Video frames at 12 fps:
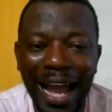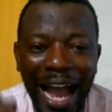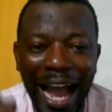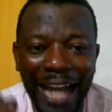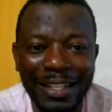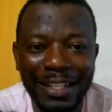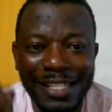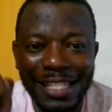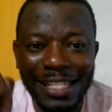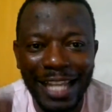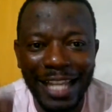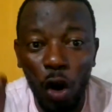and
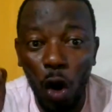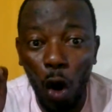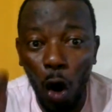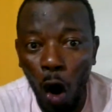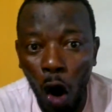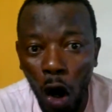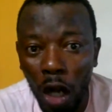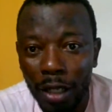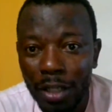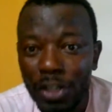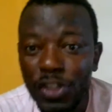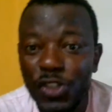select
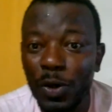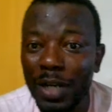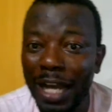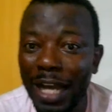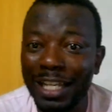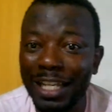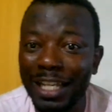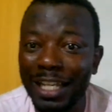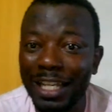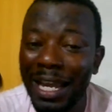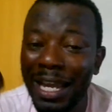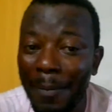all, so that
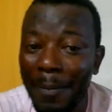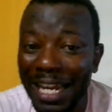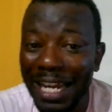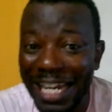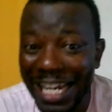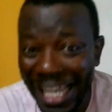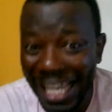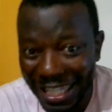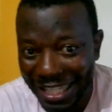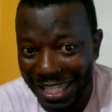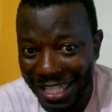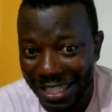even when I am
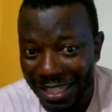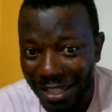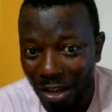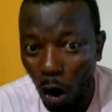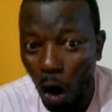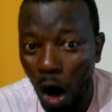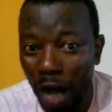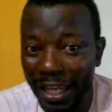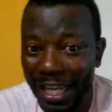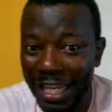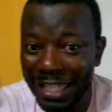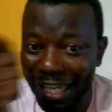late
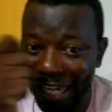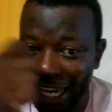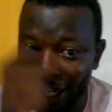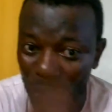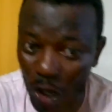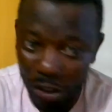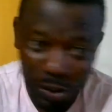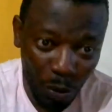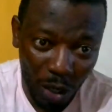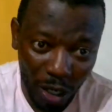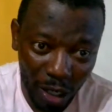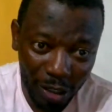or the internet
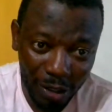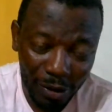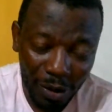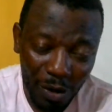doesn't work,